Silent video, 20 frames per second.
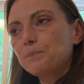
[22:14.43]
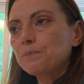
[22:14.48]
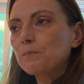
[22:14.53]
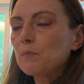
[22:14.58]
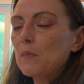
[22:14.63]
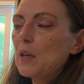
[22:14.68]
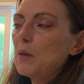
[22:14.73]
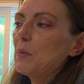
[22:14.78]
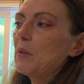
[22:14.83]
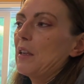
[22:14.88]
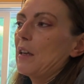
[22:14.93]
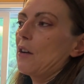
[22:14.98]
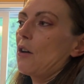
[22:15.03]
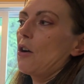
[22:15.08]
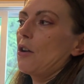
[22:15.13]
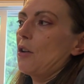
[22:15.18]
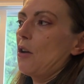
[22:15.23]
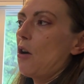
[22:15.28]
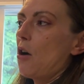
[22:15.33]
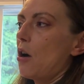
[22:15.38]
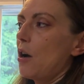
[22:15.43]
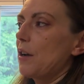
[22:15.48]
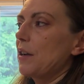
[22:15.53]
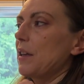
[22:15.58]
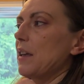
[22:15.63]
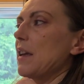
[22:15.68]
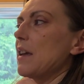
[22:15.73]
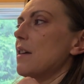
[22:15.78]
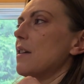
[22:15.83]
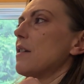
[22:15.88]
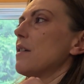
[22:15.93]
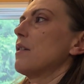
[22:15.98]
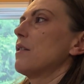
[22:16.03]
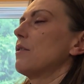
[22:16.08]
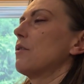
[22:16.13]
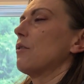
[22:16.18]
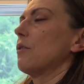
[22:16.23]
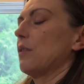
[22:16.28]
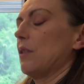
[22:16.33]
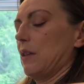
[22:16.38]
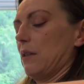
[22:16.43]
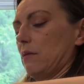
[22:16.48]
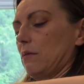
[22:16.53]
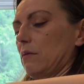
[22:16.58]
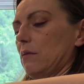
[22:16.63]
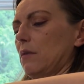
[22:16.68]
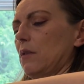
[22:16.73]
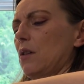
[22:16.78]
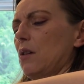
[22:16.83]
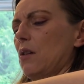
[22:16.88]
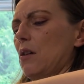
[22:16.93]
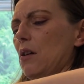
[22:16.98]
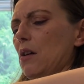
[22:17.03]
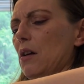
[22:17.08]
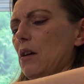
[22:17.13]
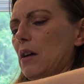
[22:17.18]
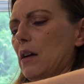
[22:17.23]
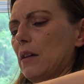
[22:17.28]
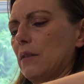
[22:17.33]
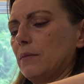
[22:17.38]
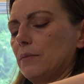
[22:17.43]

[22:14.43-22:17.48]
maybe they got hot again or like, ah.